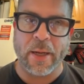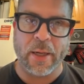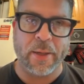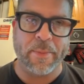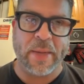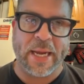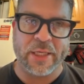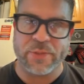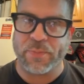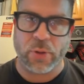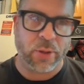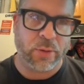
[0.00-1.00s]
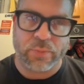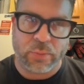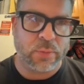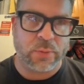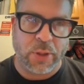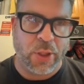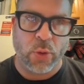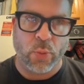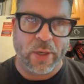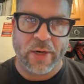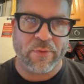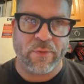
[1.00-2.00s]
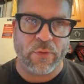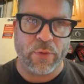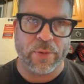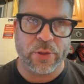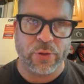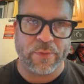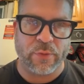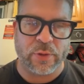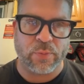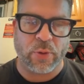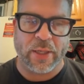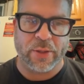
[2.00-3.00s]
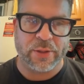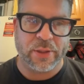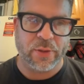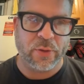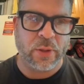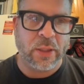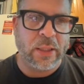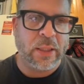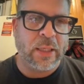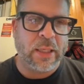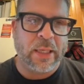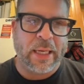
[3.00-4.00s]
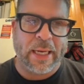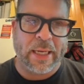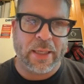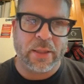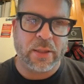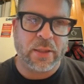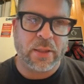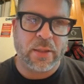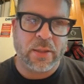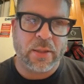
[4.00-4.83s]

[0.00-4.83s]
as per, whatever Formula Drift was prior to. And